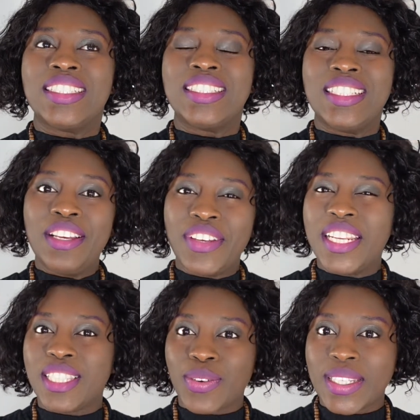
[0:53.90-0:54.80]
living
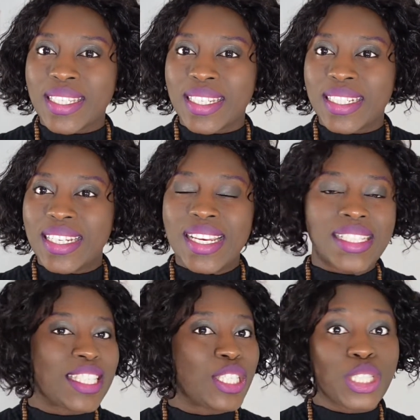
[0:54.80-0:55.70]
in Switzerland,
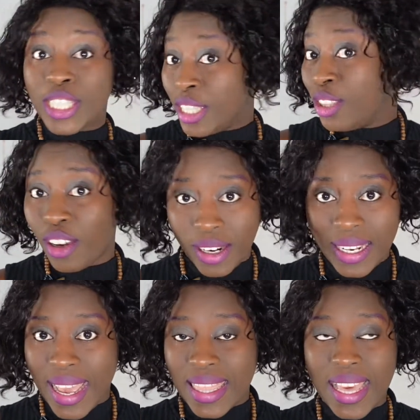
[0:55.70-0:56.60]
it's not
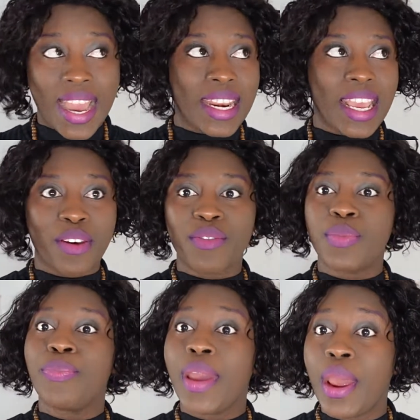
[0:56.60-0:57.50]
like that. Every
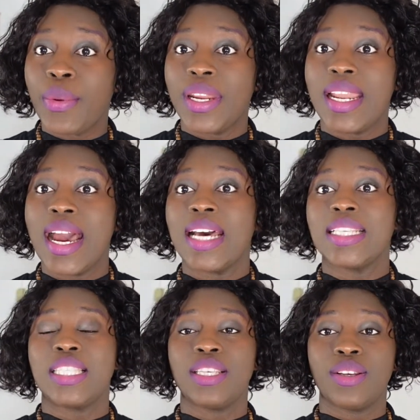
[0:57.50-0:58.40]
parent
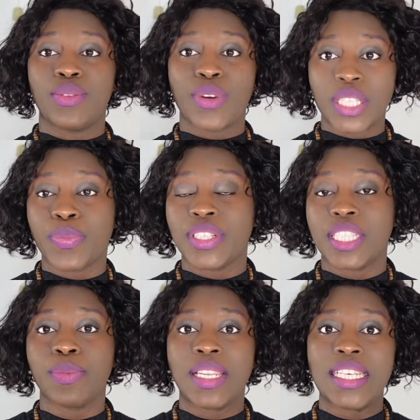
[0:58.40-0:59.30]
has the
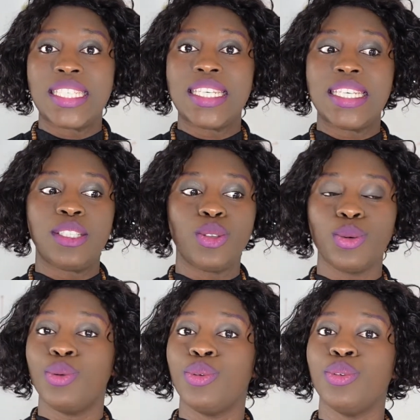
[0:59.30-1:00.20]
responsibility
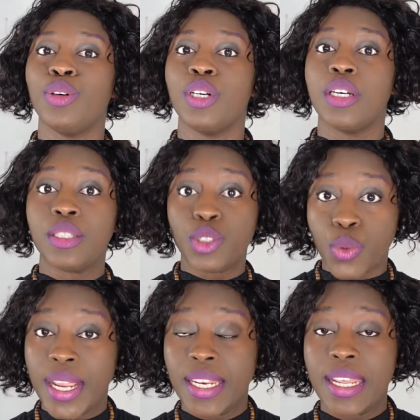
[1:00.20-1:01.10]
to
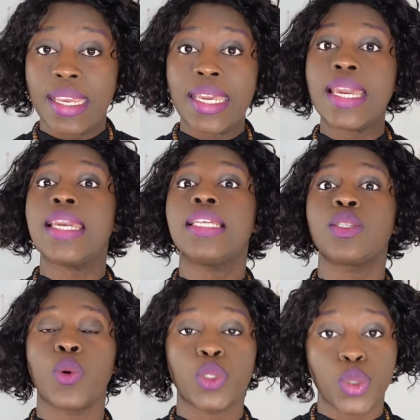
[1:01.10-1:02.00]
train their kids
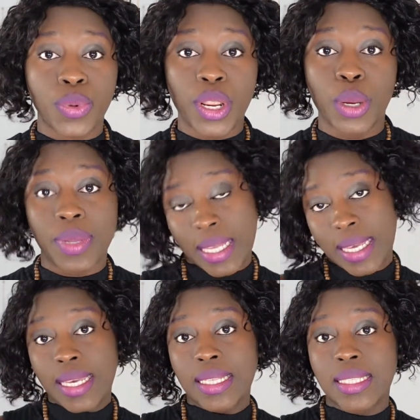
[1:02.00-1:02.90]
or to bring up the
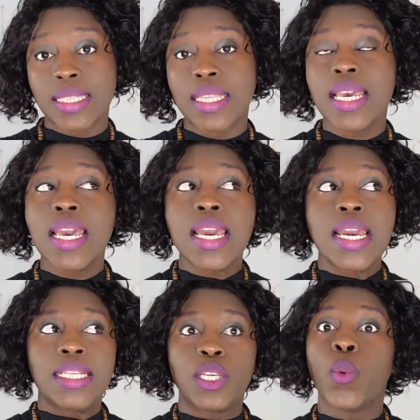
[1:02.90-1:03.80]
kids the